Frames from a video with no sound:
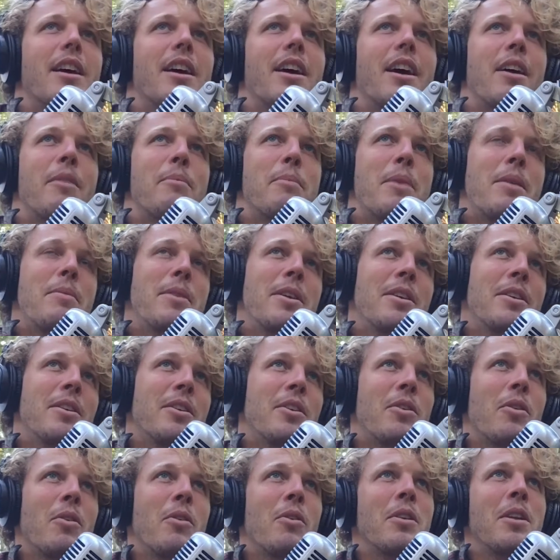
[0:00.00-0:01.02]
maybe
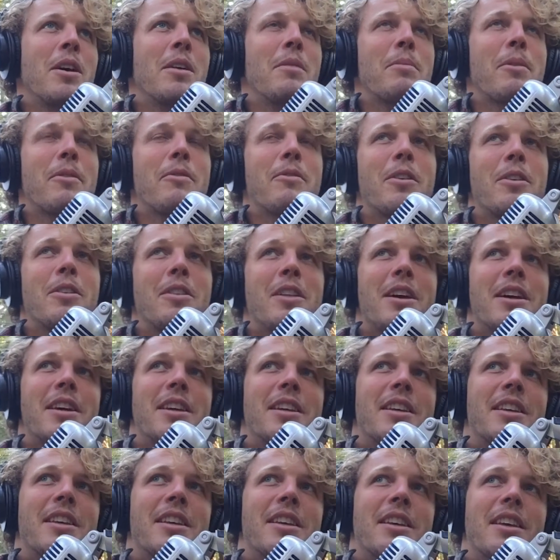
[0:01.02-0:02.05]
growing up, I felt
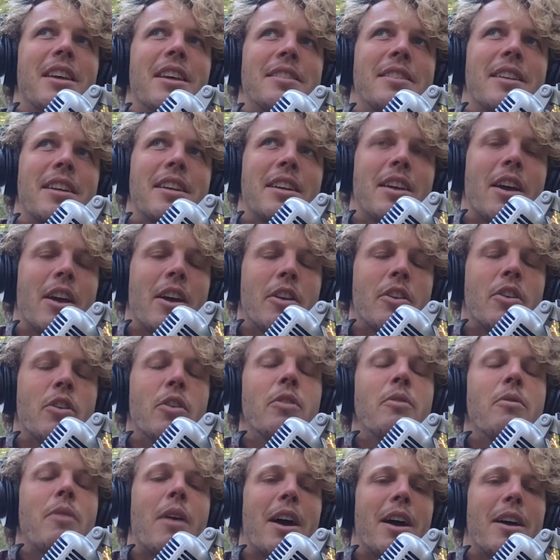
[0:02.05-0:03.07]
like it's like a
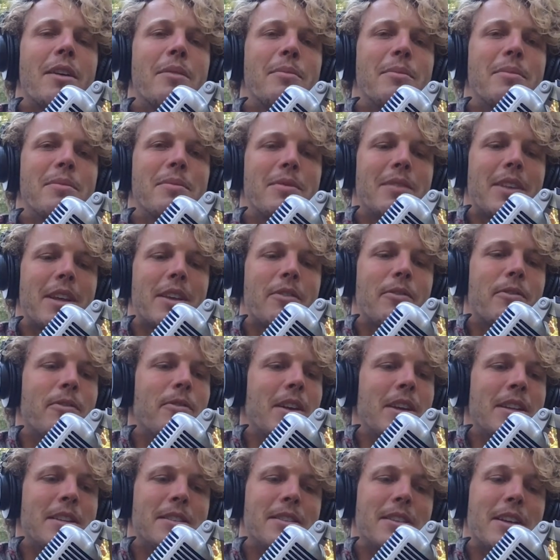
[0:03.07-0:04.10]
good rhyme, like
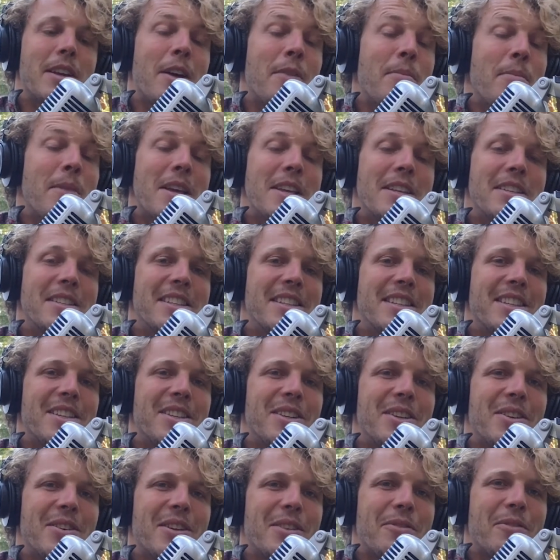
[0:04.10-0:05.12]
is amazing.
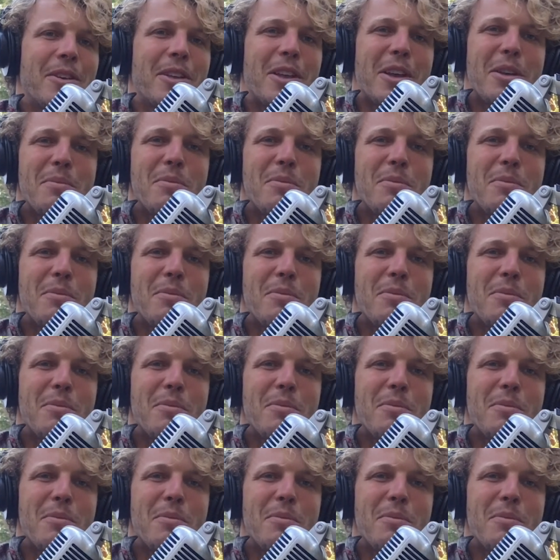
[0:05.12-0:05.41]
I feel like